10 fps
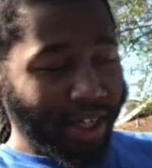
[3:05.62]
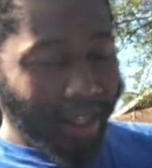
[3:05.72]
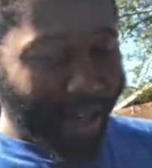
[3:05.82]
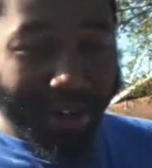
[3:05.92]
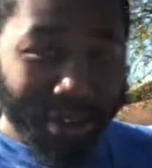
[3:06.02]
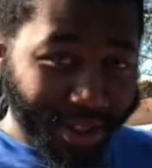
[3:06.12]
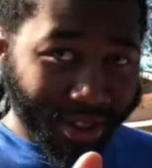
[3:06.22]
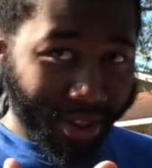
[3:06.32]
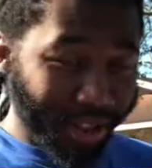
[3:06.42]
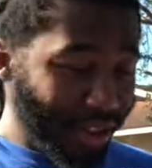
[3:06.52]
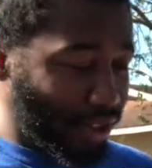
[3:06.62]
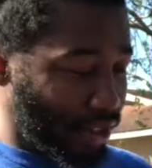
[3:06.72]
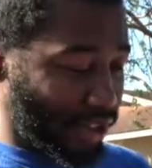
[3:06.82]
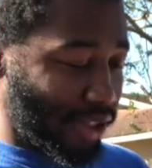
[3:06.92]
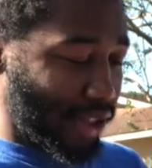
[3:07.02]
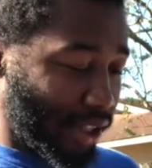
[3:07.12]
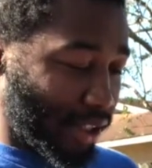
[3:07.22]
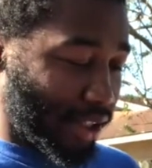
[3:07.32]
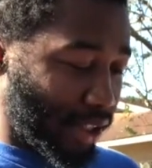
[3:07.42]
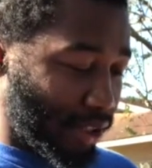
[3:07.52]
courtesy to
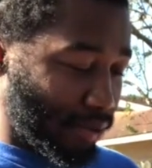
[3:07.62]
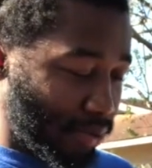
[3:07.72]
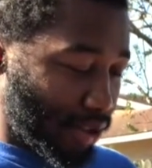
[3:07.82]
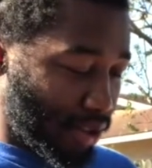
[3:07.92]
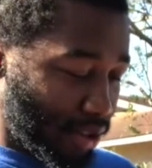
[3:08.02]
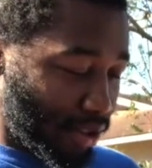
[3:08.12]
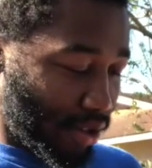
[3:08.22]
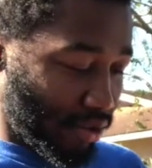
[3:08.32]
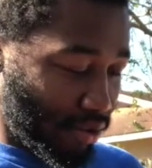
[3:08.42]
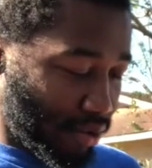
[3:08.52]
CJ's Customs. So,